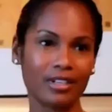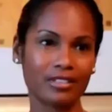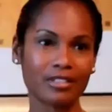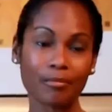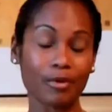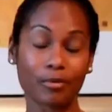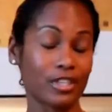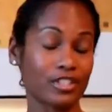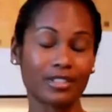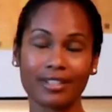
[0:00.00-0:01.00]
A
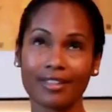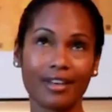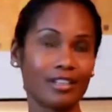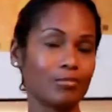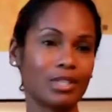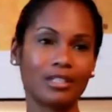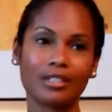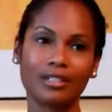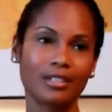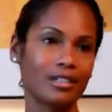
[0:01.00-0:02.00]
project like that. I mean,
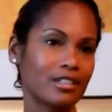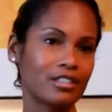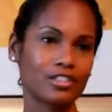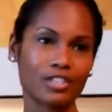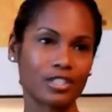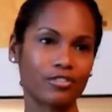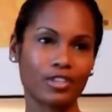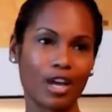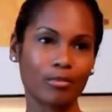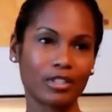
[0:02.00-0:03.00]
just
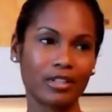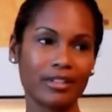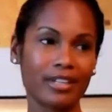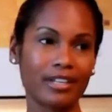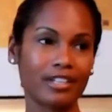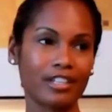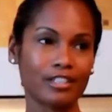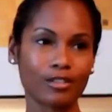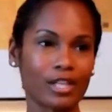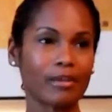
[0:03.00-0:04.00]
phenomenal. And then,
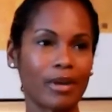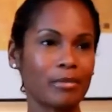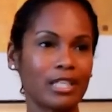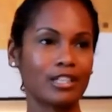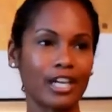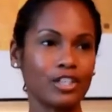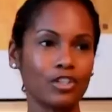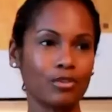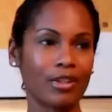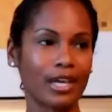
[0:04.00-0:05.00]
so I mean, I knew